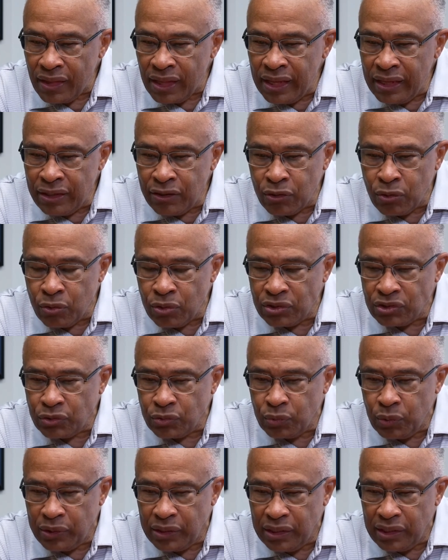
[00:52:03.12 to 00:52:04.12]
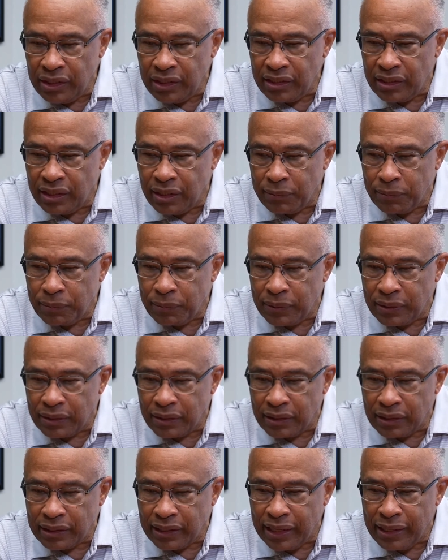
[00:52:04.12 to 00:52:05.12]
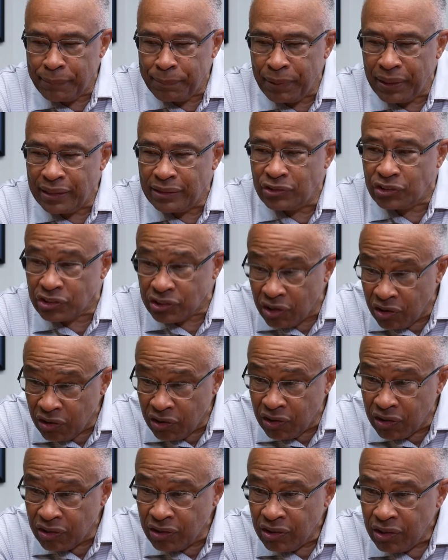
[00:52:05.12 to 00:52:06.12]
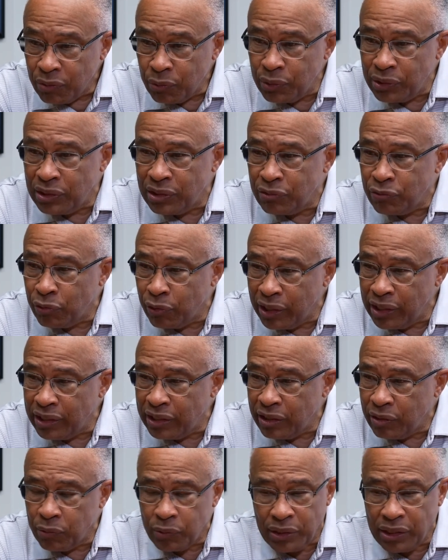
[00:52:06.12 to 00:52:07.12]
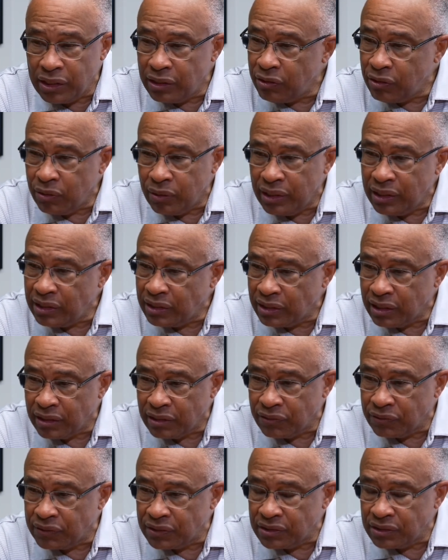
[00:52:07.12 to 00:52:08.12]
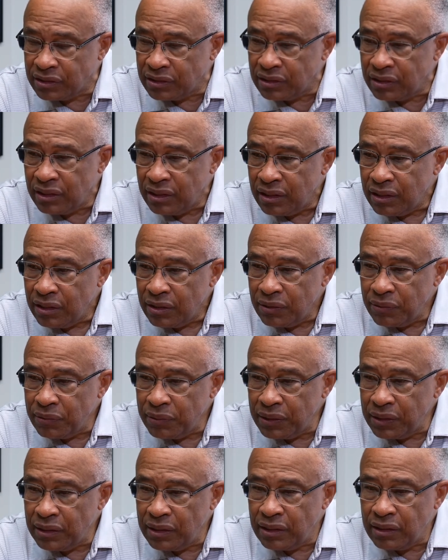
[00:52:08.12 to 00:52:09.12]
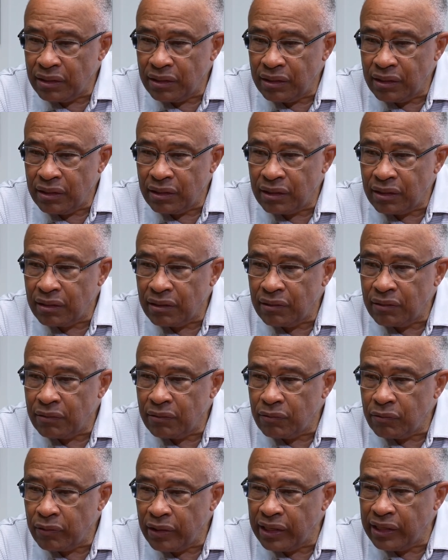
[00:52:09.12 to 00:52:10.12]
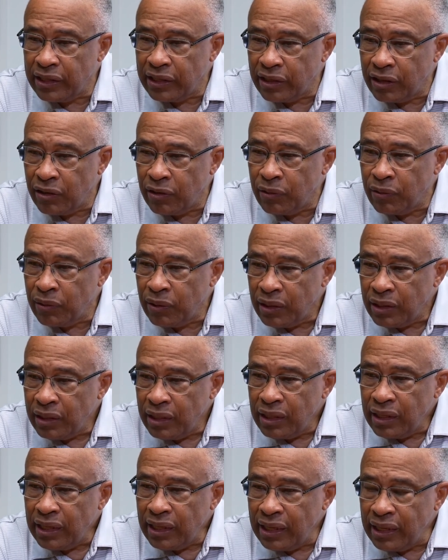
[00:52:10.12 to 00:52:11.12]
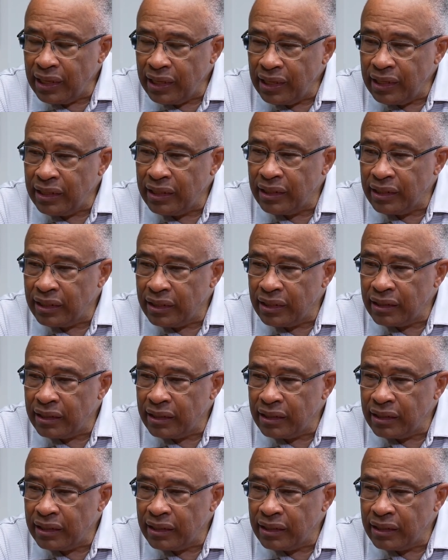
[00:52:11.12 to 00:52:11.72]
of course, we ended up with a campaign song. We did radio. We didn't do any television. We did radio. And